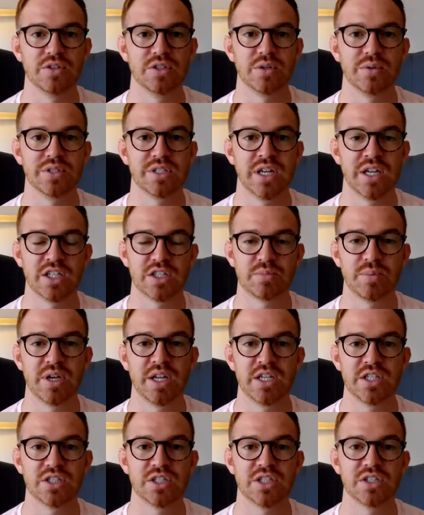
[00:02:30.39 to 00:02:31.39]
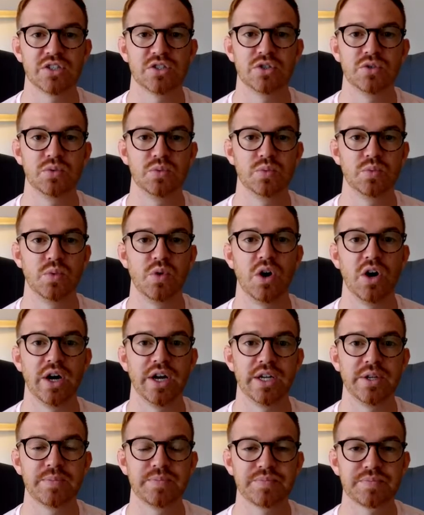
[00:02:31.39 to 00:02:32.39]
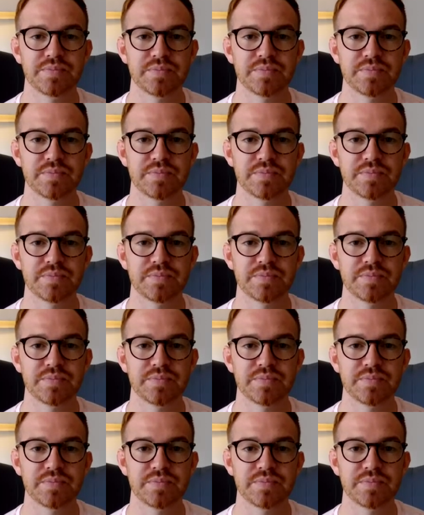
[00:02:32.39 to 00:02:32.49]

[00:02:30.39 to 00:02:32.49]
So it's an explanation as to why.